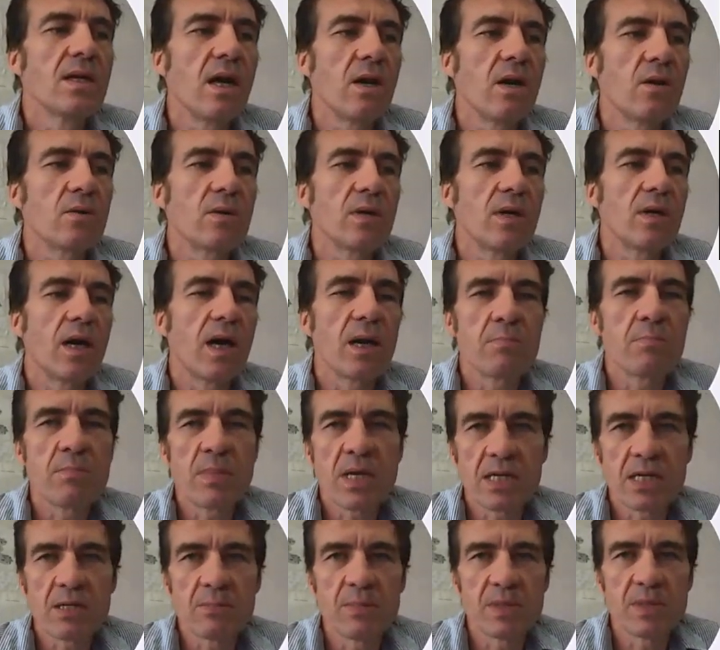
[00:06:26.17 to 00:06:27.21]
Now, I
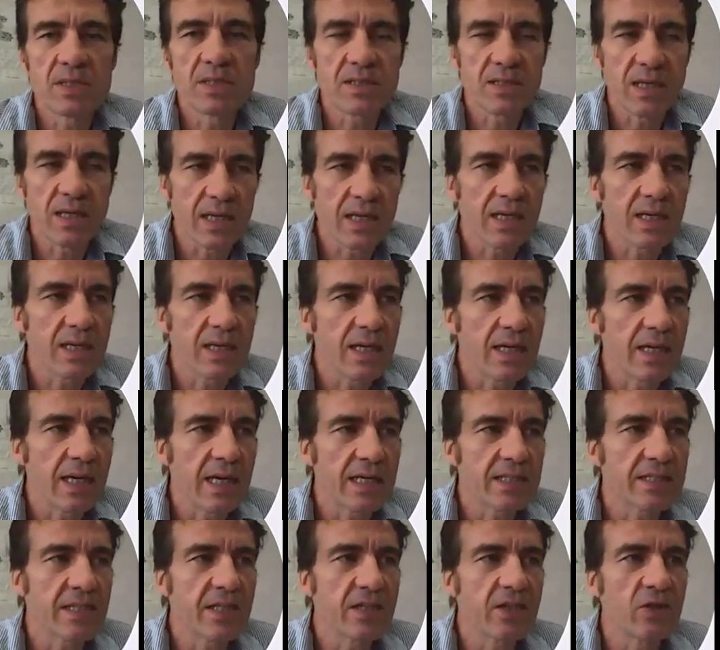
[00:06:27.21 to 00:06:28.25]
made a mistake in
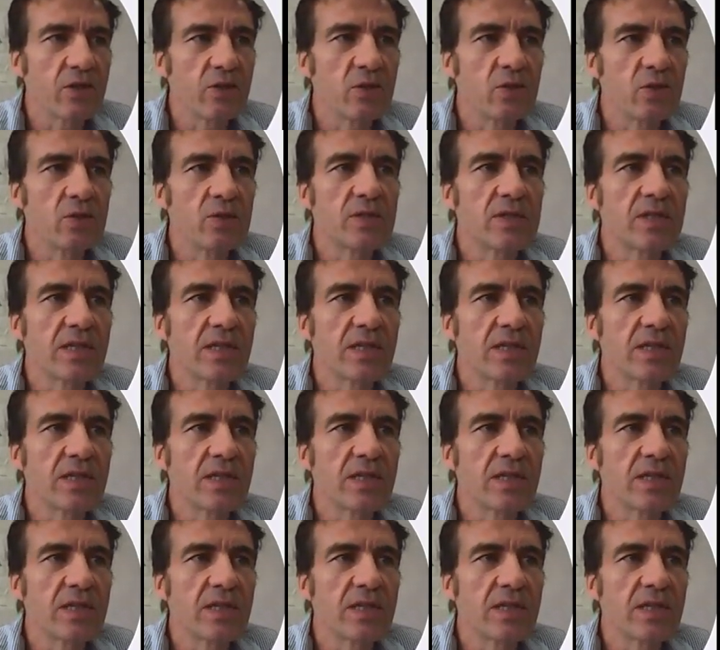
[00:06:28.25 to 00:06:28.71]
asking you